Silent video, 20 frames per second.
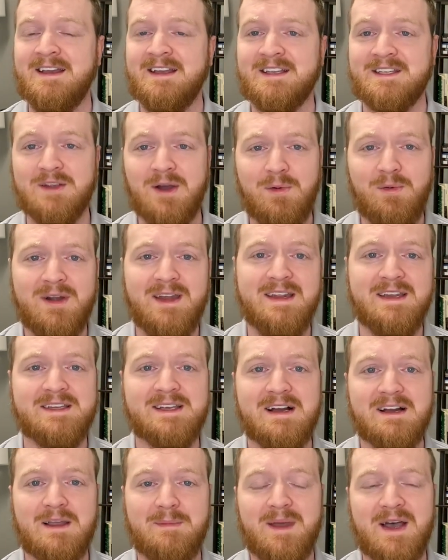So I wanted to
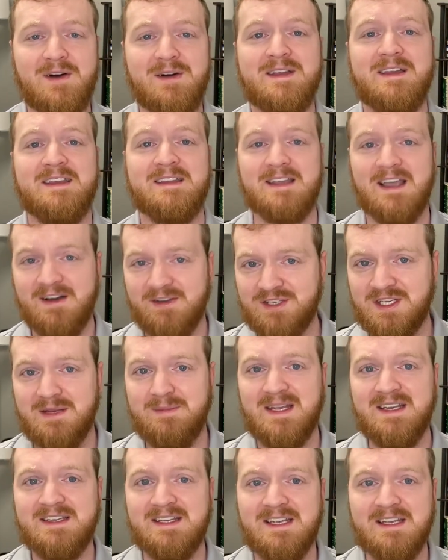talk about
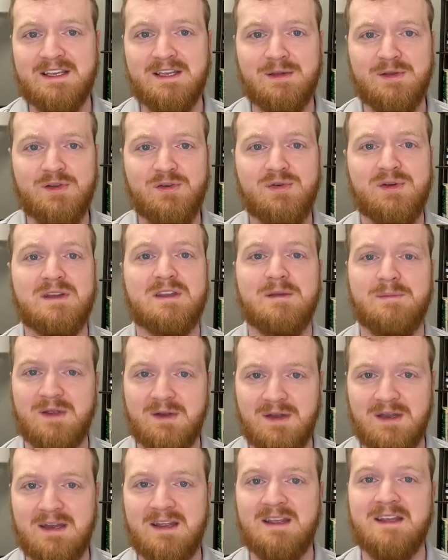LGBTQ
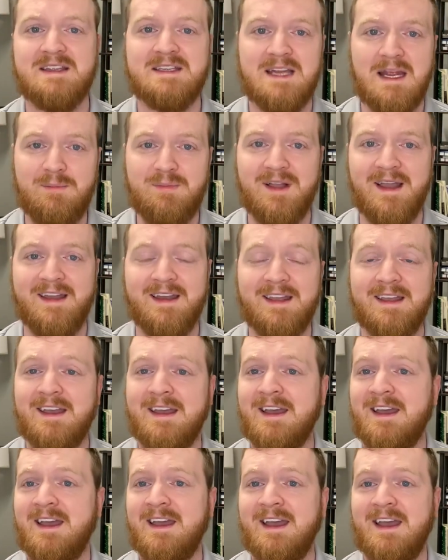community estate planning.
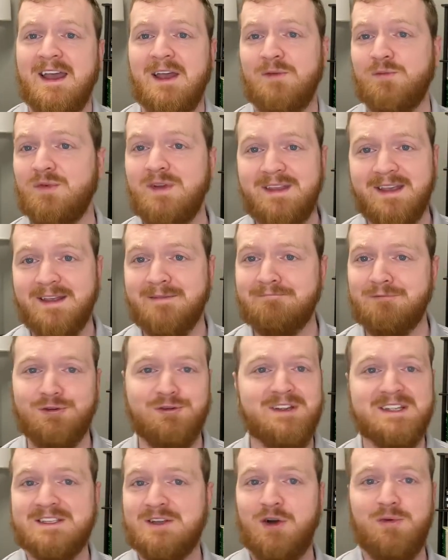And really, there
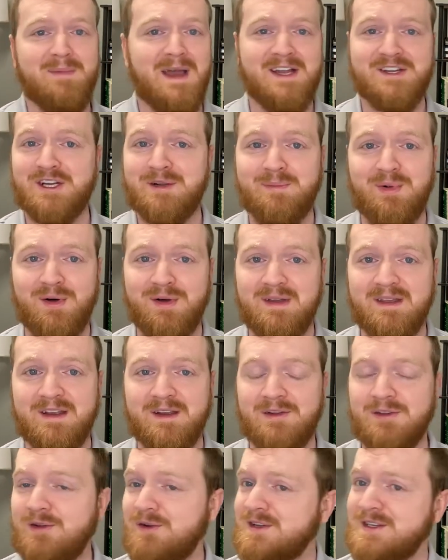is no magic bullet
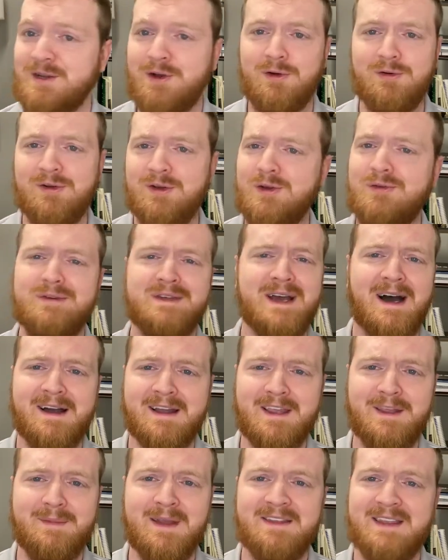here. There's no new
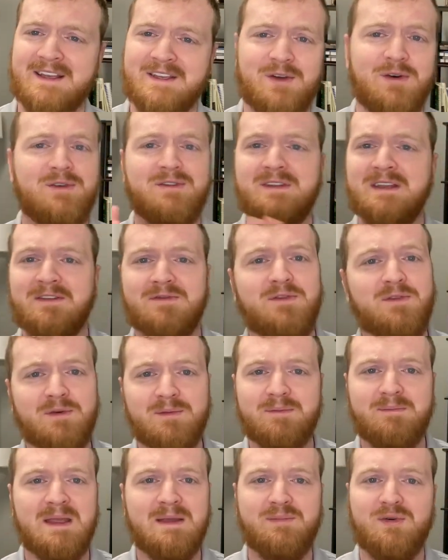document that's only
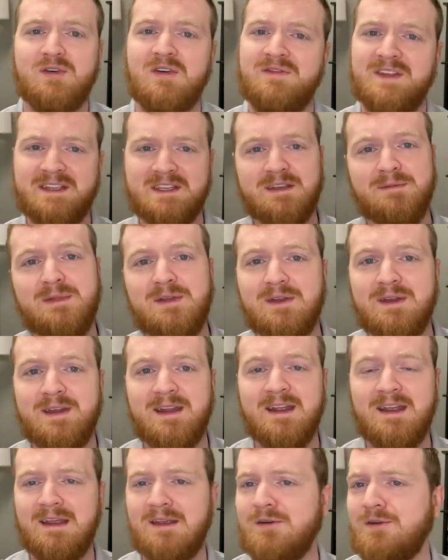for people of this
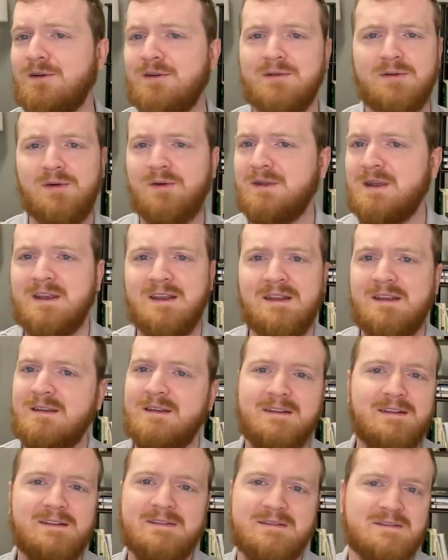community or
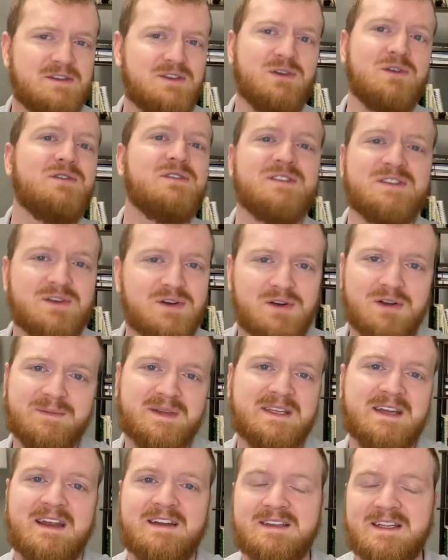only certain
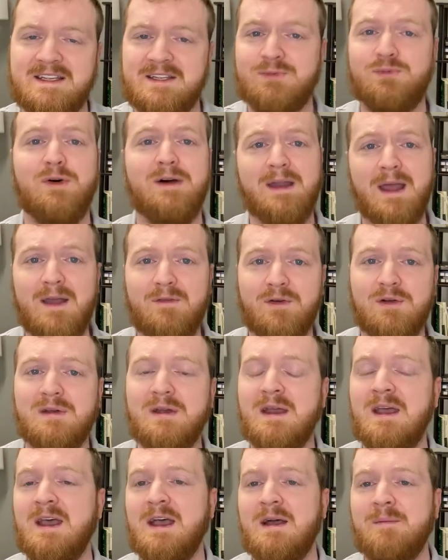circumstances, whatever.
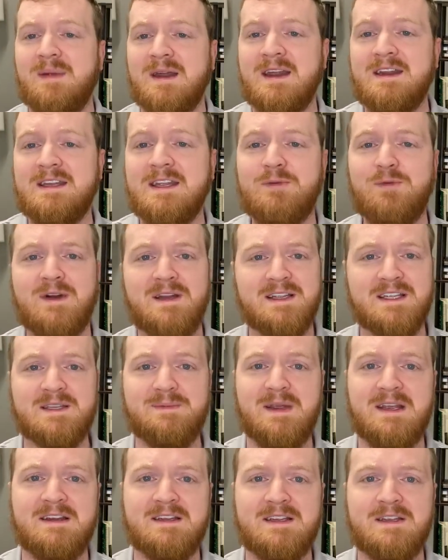But I did want to
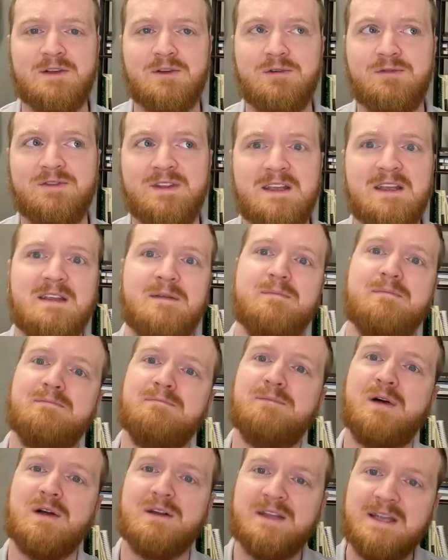speak to the
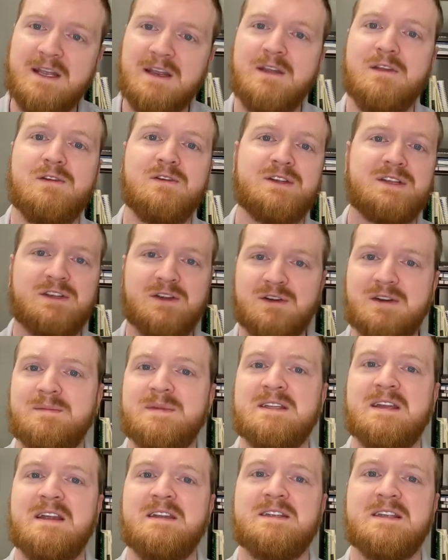particular
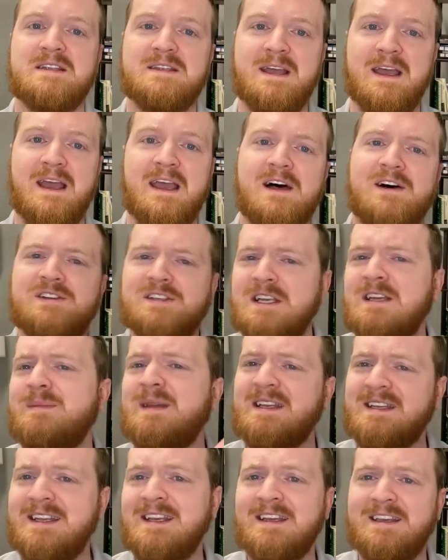circumstances that
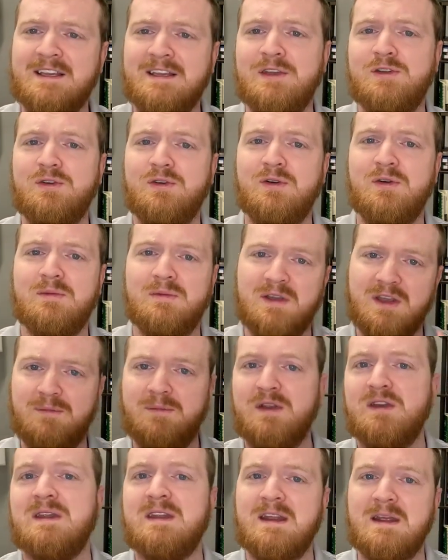LGBTQ
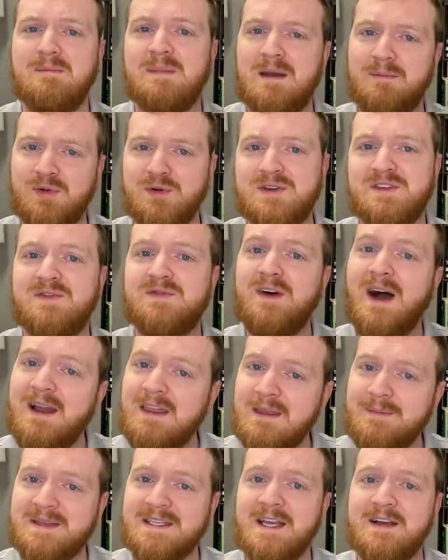community members
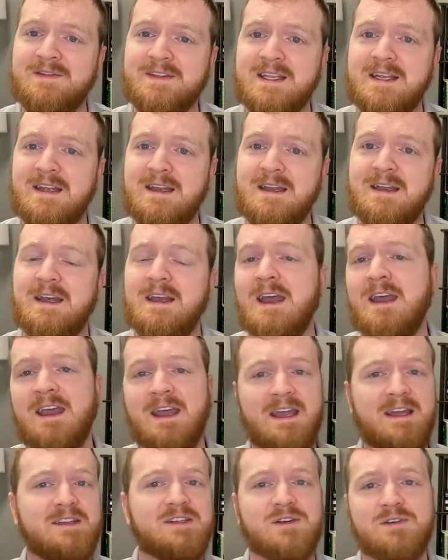find themselves in
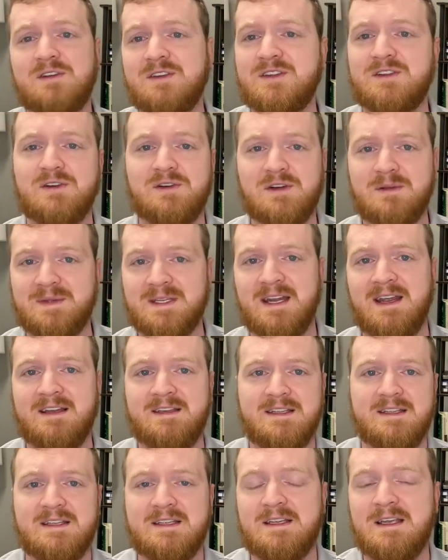certain
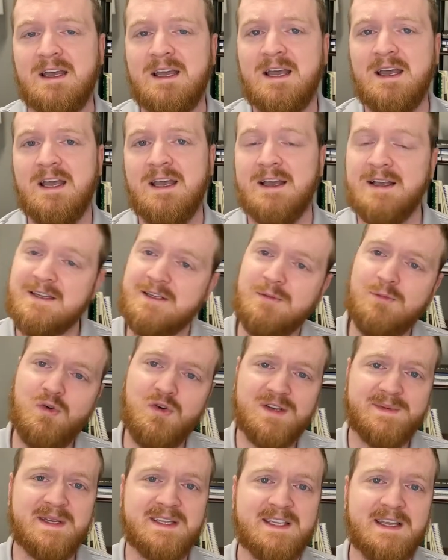circumstances. So
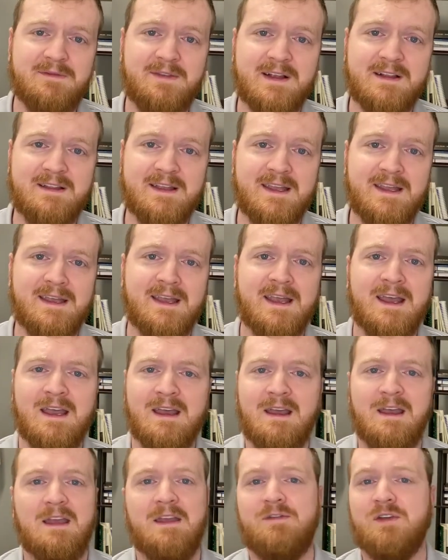more specifically,
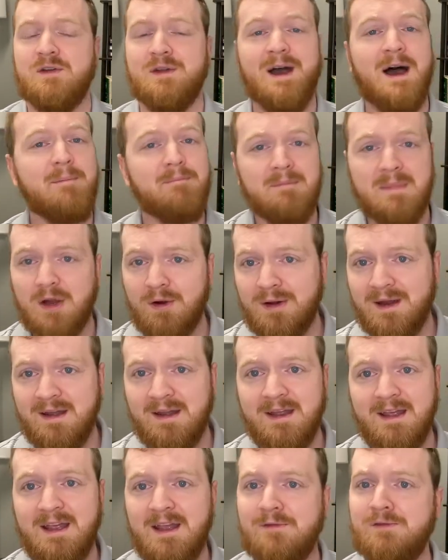if you're not
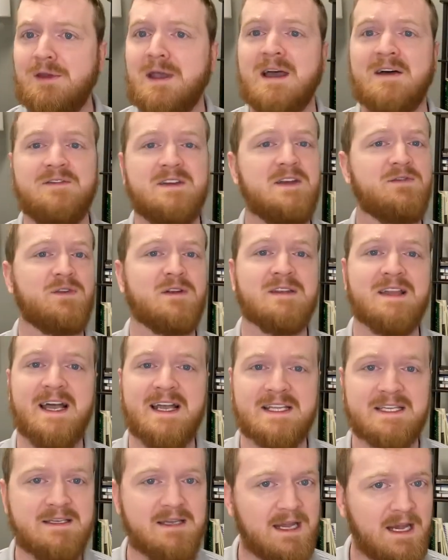married, if you have different
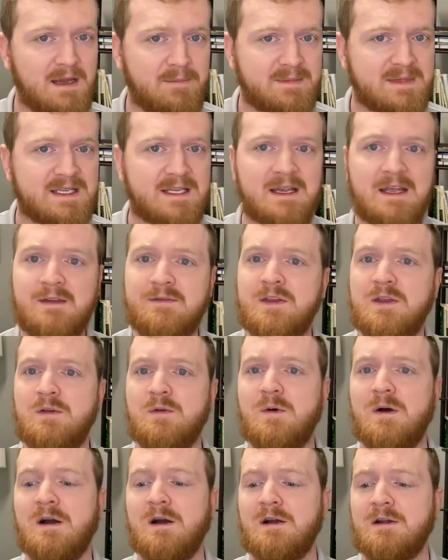last names, if
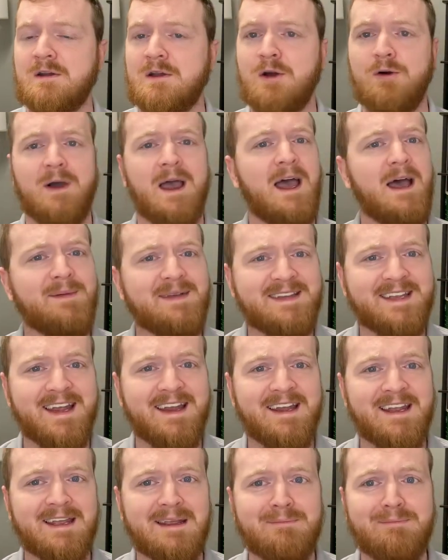you are
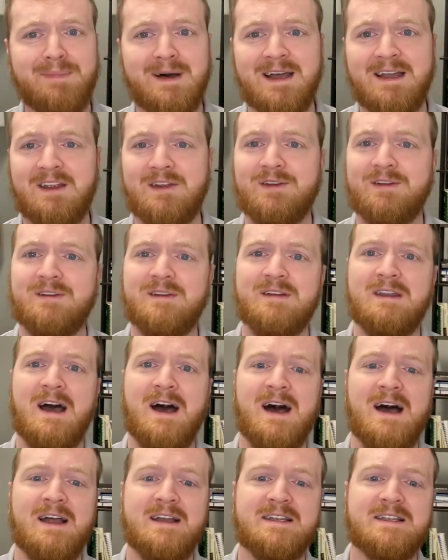cohabitating but you're
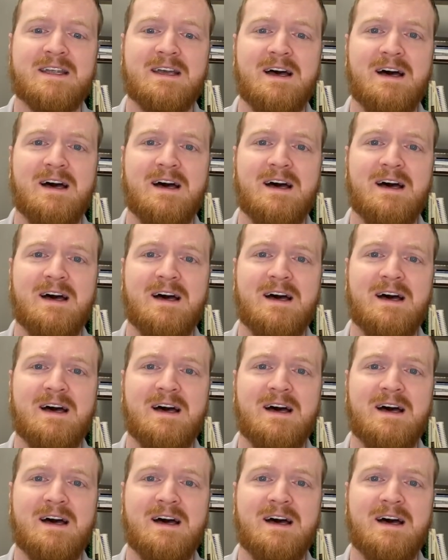not